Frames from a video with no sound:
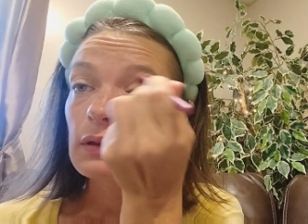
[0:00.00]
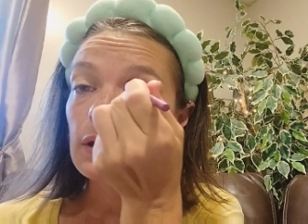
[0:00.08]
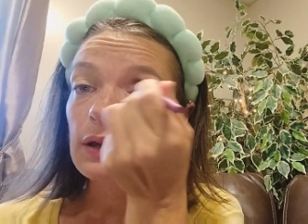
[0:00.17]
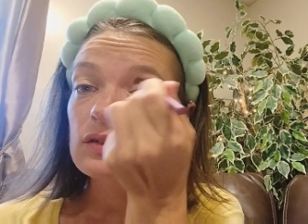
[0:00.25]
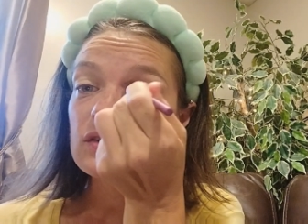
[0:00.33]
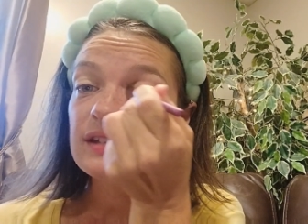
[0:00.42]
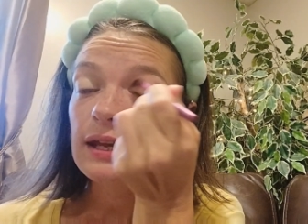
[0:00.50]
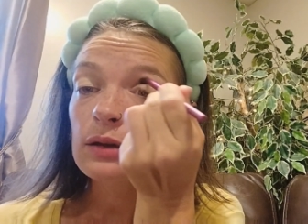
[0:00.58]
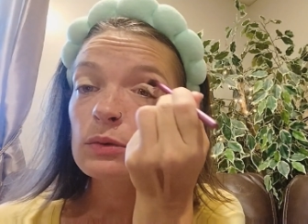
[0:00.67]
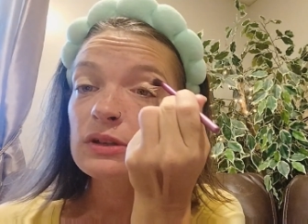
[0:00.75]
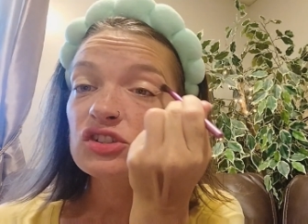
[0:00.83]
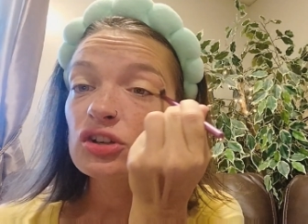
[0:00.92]
then I just
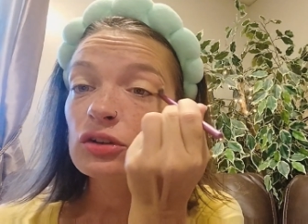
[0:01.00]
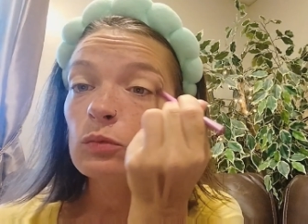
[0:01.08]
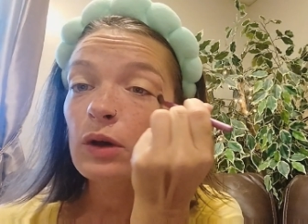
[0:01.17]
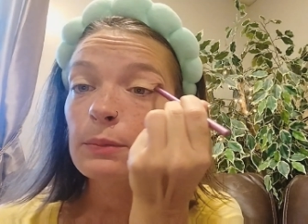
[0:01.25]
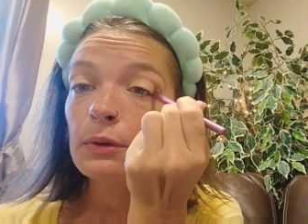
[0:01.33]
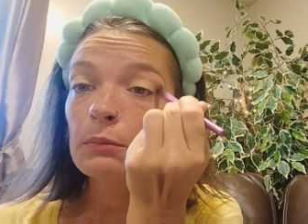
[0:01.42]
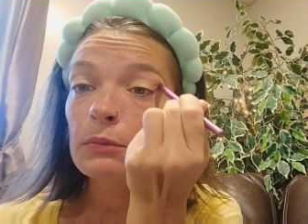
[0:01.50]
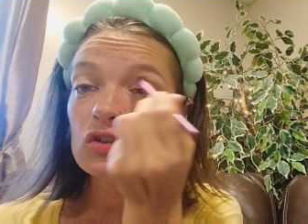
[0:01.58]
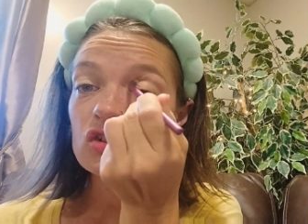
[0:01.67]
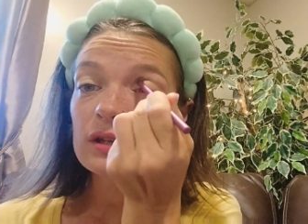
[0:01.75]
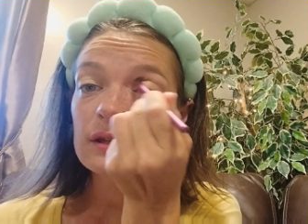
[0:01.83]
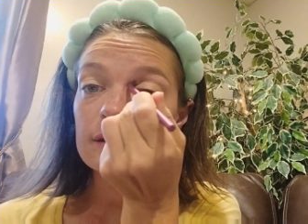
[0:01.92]
take windshield wiper
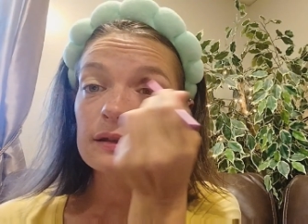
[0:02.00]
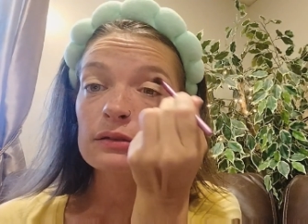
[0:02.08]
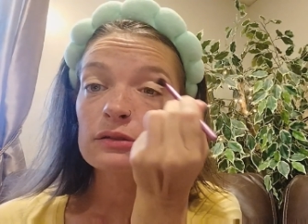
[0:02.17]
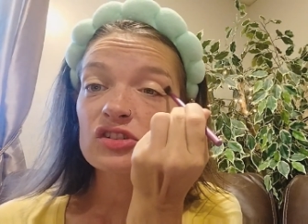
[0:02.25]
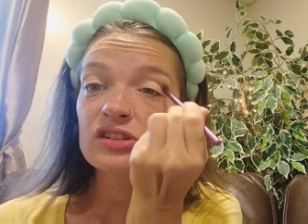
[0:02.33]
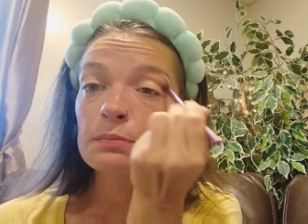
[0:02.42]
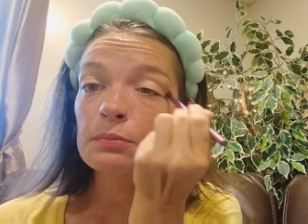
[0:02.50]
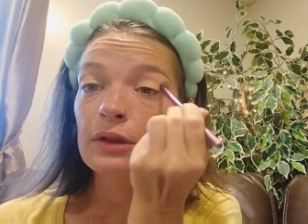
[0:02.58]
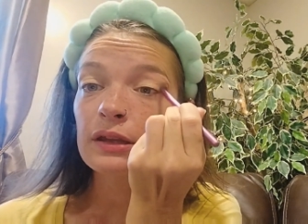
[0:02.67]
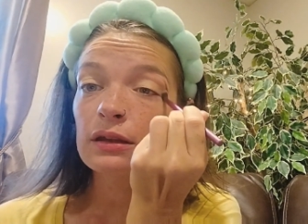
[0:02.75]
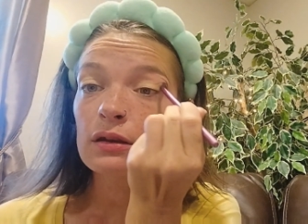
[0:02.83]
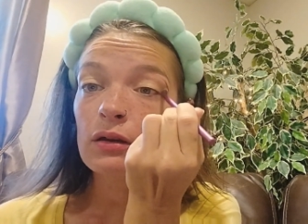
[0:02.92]
motions and just
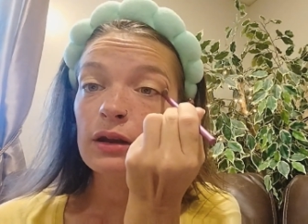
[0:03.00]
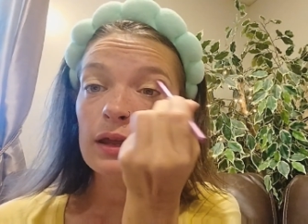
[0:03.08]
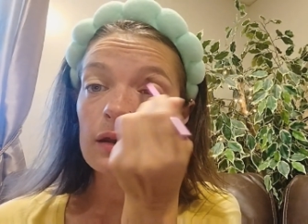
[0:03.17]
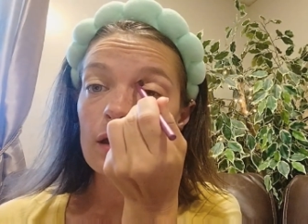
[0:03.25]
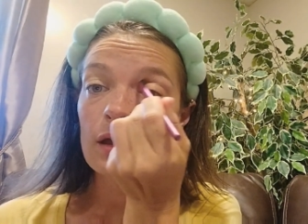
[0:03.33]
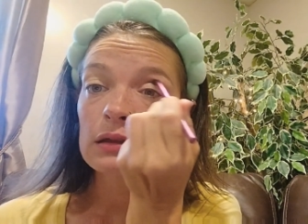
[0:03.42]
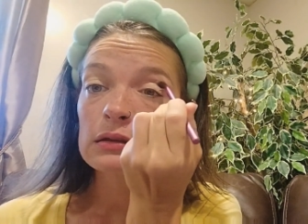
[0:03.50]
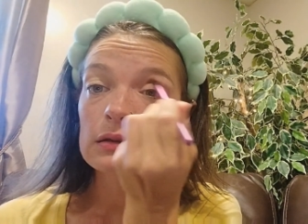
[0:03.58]
blend it on in.